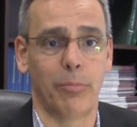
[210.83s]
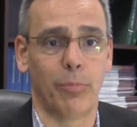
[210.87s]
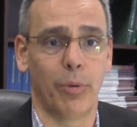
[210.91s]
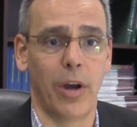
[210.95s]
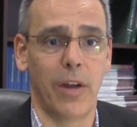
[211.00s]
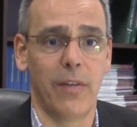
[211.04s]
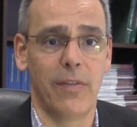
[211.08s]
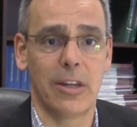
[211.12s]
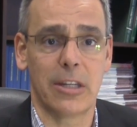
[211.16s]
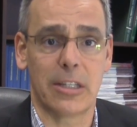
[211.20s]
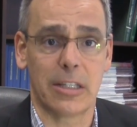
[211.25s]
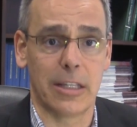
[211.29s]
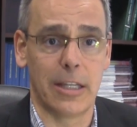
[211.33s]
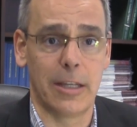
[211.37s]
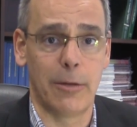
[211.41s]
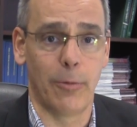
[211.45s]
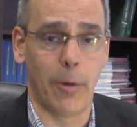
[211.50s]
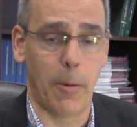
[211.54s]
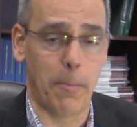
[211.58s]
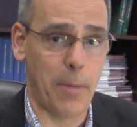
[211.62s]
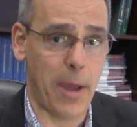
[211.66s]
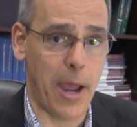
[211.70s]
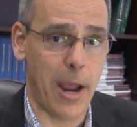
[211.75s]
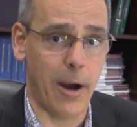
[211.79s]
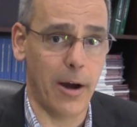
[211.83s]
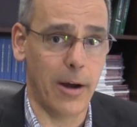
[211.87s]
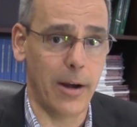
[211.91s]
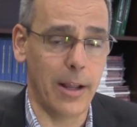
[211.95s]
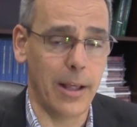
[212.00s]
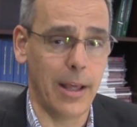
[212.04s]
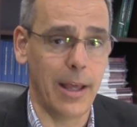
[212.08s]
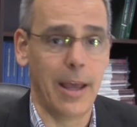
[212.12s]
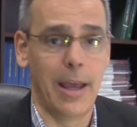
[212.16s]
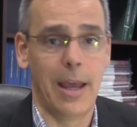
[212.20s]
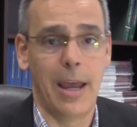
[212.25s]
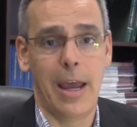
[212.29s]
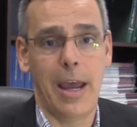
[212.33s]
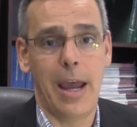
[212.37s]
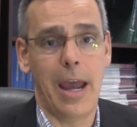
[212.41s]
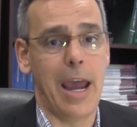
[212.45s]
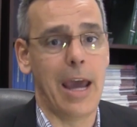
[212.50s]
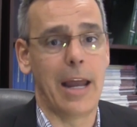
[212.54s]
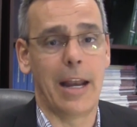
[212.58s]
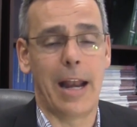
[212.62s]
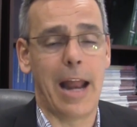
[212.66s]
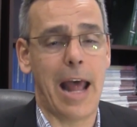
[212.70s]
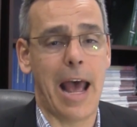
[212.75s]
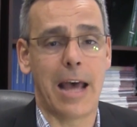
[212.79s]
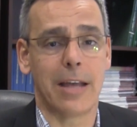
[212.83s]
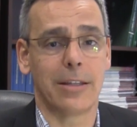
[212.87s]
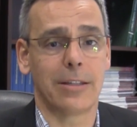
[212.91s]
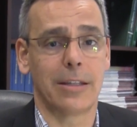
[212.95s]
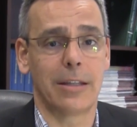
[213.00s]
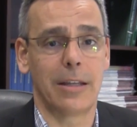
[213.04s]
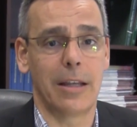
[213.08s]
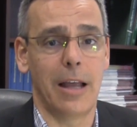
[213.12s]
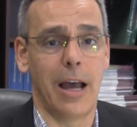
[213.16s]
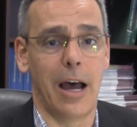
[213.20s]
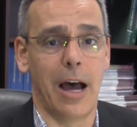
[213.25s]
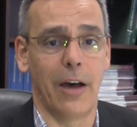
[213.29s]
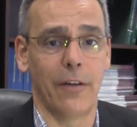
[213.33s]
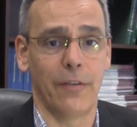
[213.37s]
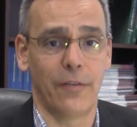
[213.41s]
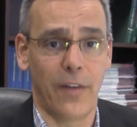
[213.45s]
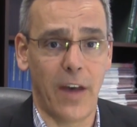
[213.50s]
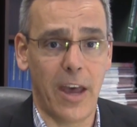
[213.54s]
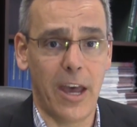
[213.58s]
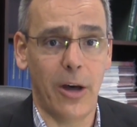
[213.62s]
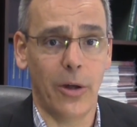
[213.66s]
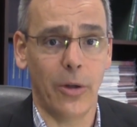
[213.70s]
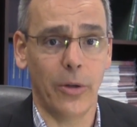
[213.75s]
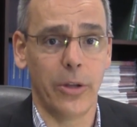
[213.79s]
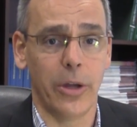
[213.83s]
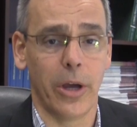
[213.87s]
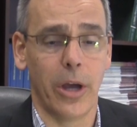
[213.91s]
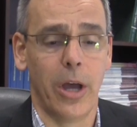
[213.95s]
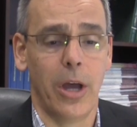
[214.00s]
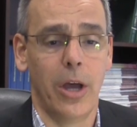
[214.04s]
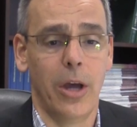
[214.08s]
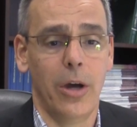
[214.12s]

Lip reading: previously repaired and it has failed,